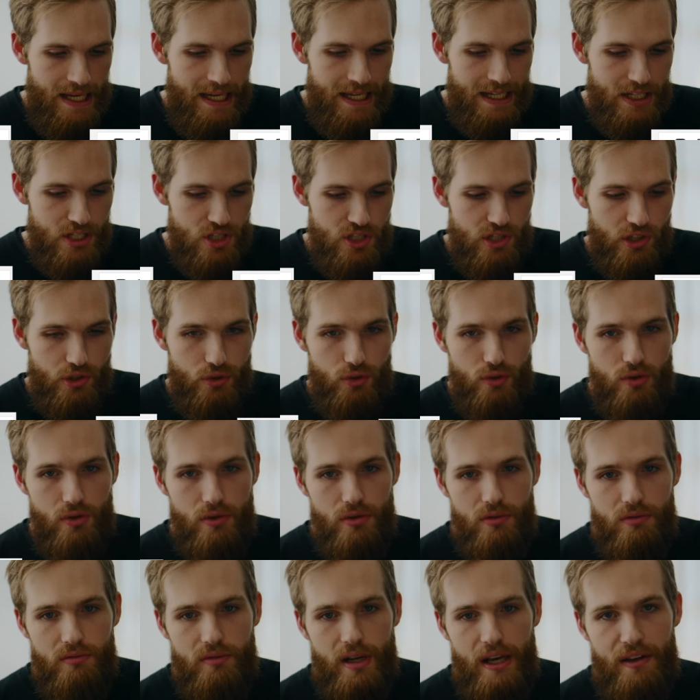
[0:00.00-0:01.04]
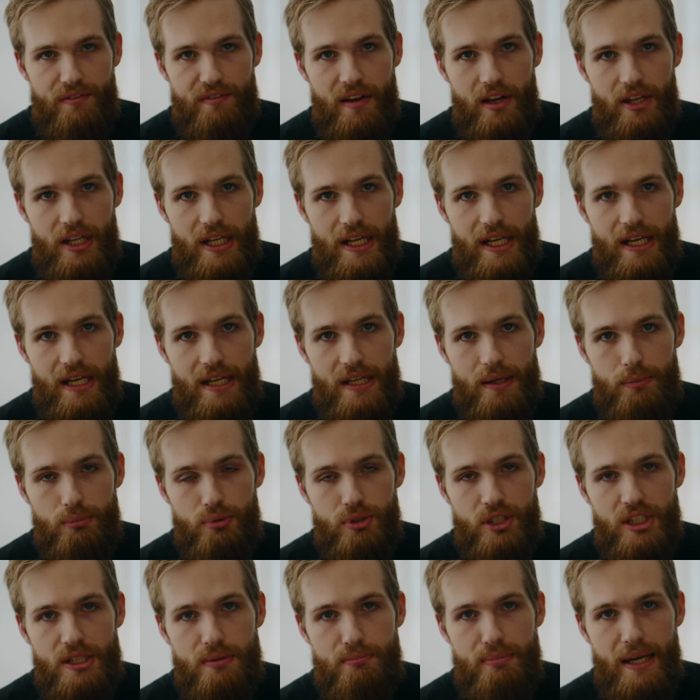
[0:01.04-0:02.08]
In general, I found it had
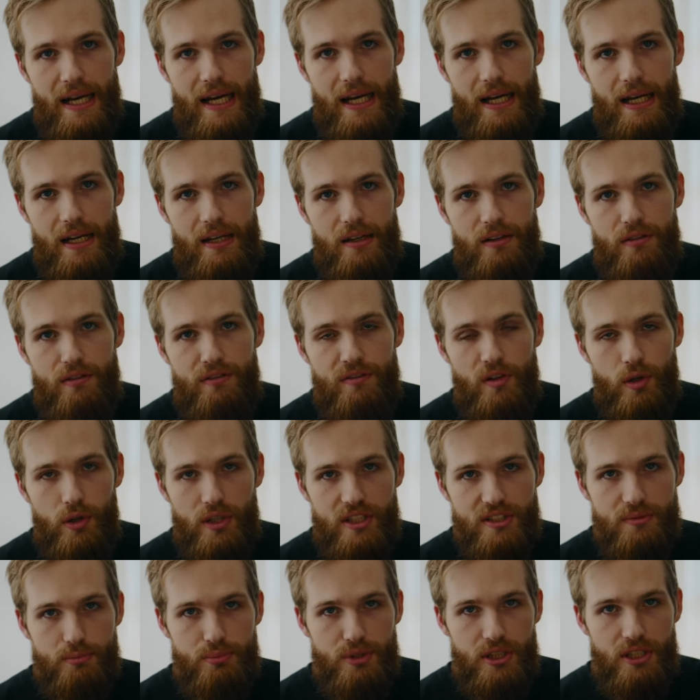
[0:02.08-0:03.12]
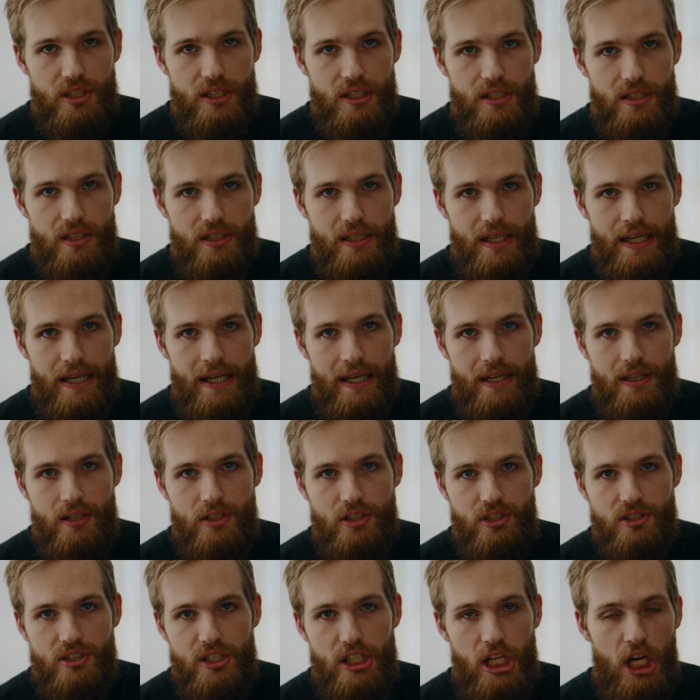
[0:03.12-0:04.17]
pretty bad focus breathing and
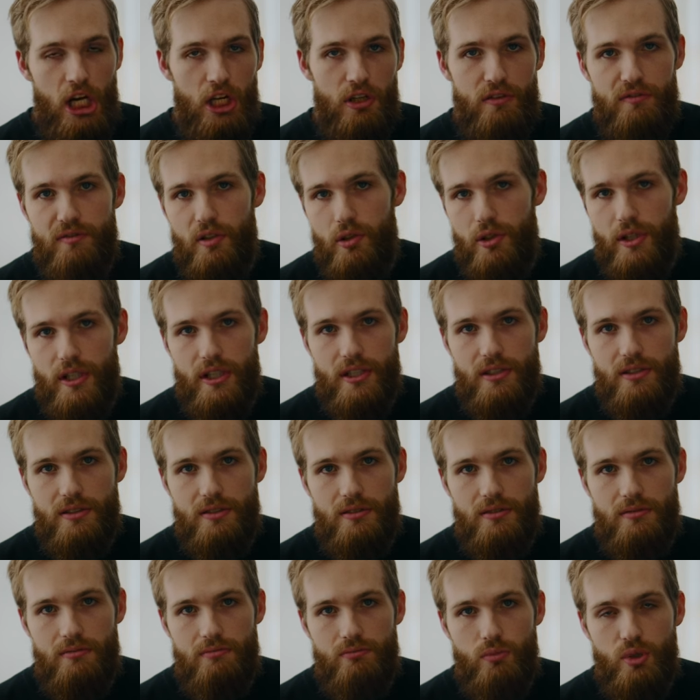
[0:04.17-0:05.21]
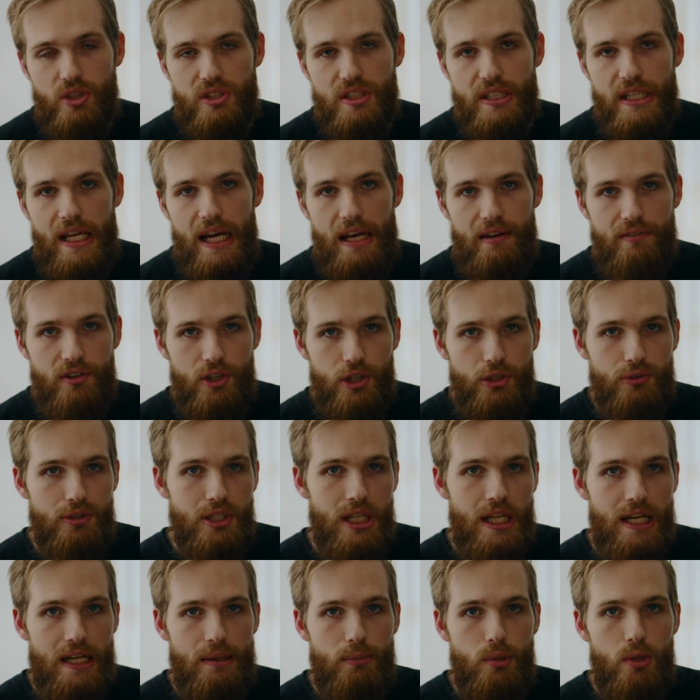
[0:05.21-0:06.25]
just the autofocus was not very
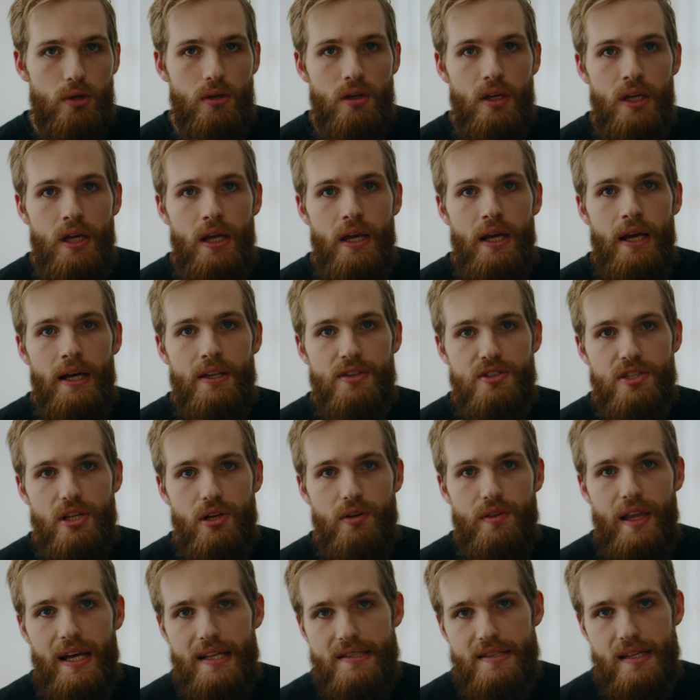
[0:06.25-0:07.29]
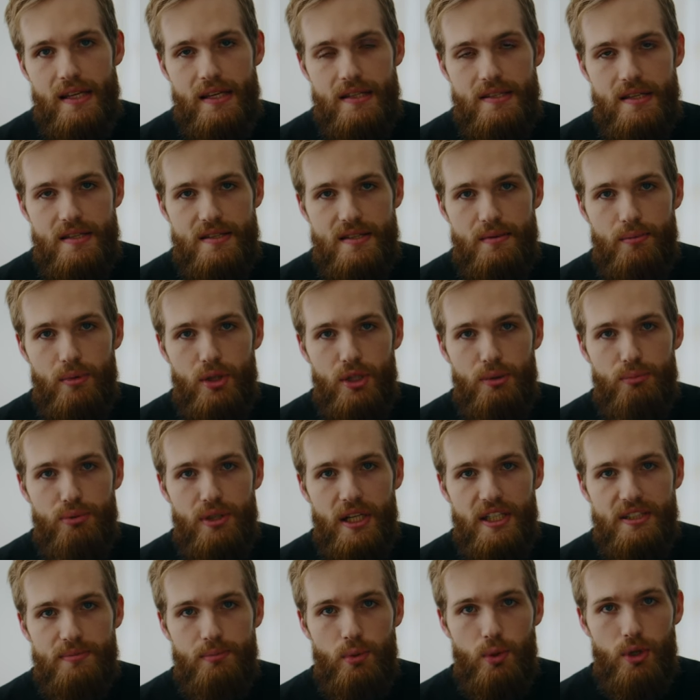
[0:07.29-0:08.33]
reliable. And so that set is a similar
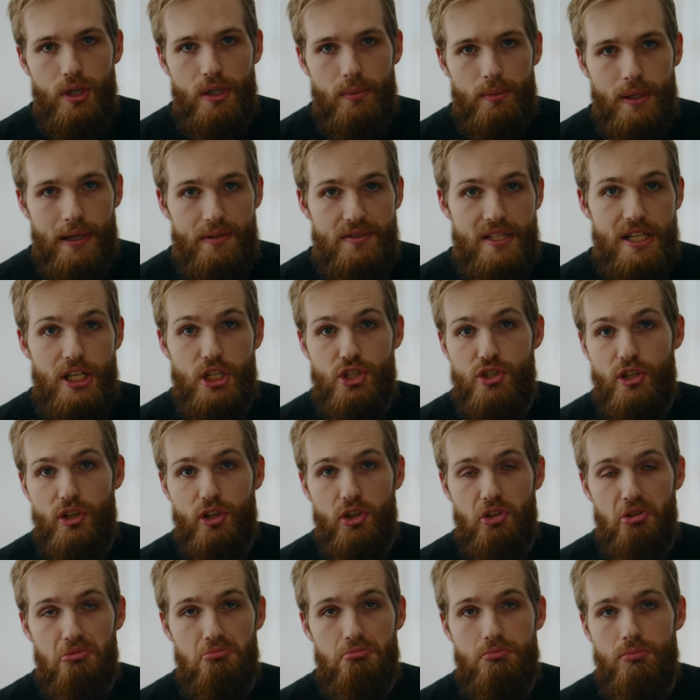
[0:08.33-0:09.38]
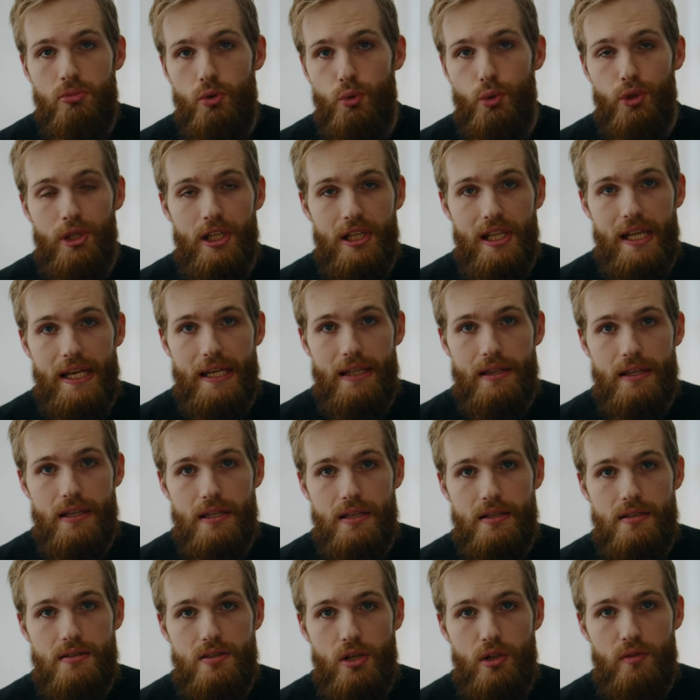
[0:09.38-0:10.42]
price point, but I'd say in general, really like
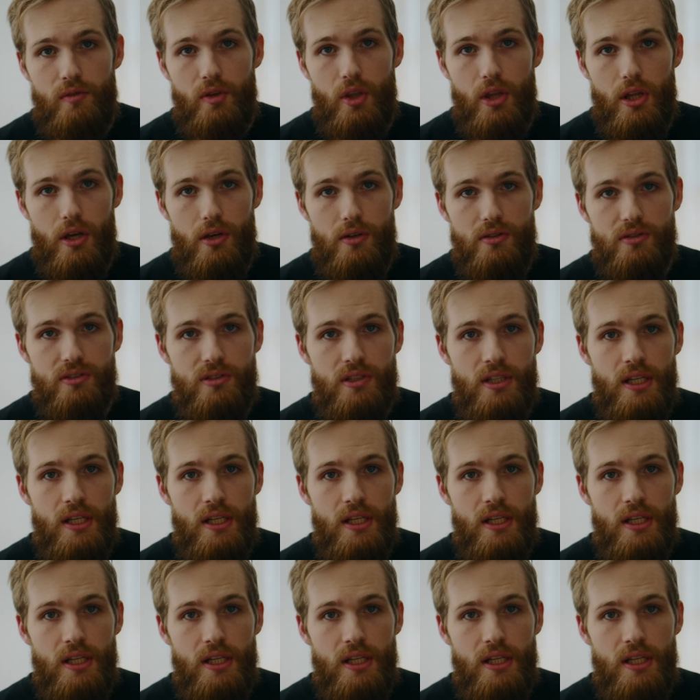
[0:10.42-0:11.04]
these over those.